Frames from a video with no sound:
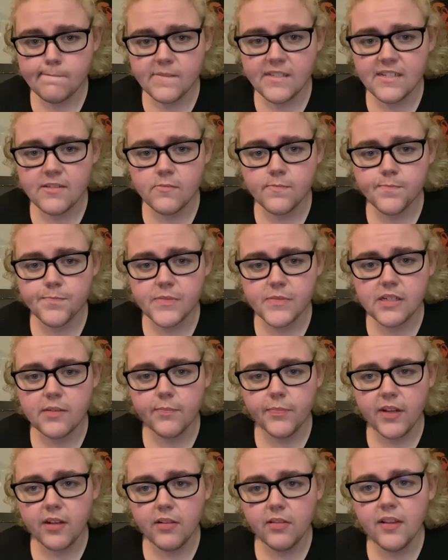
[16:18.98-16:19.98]
Now,
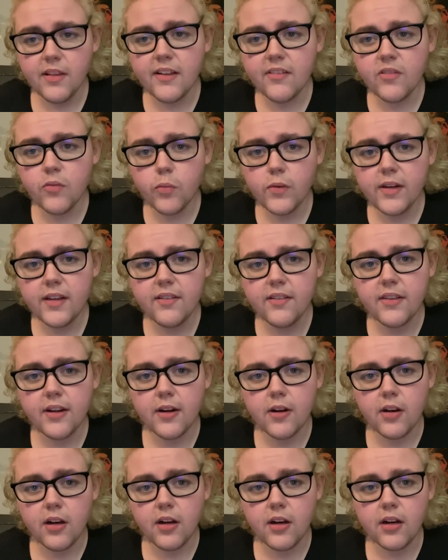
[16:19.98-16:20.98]
let's read
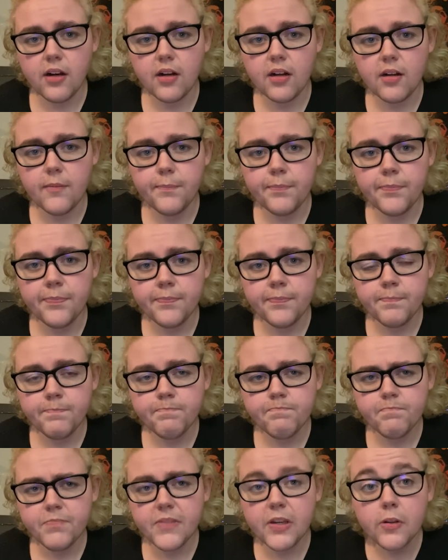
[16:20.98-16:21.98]
their
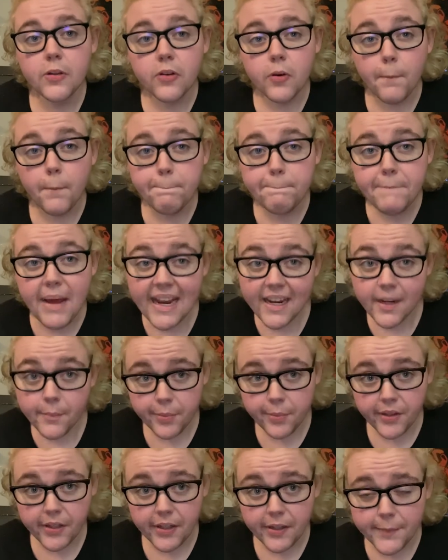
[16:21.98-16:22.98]
little
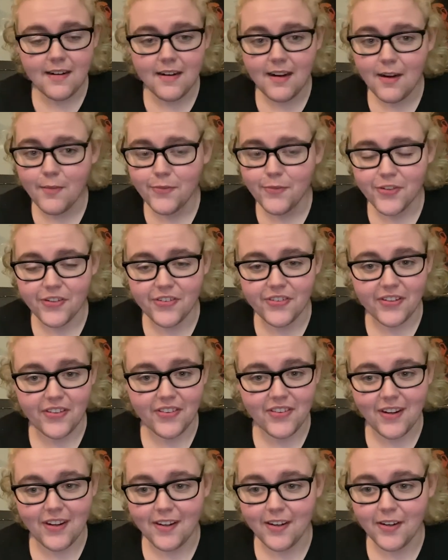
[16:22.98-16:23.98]
pamphlet. I'm just
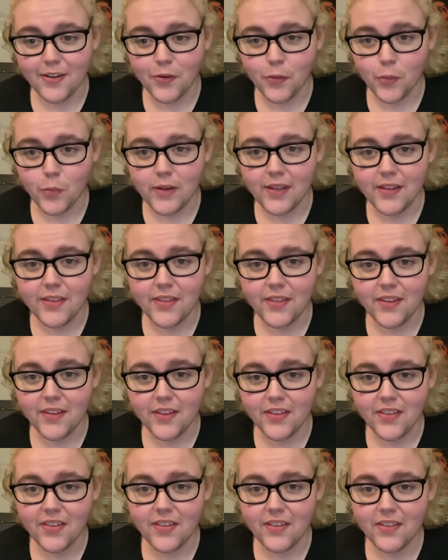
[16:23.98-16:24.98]
excited to read
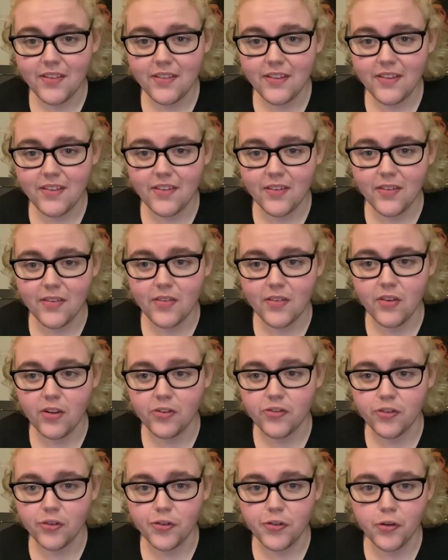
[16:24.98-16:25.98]
this. This is
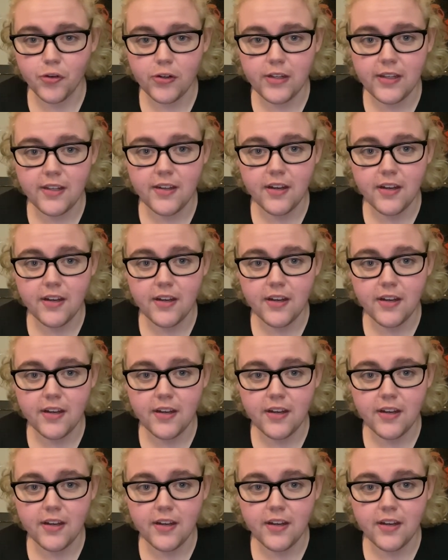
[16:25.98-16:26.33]
such a treat,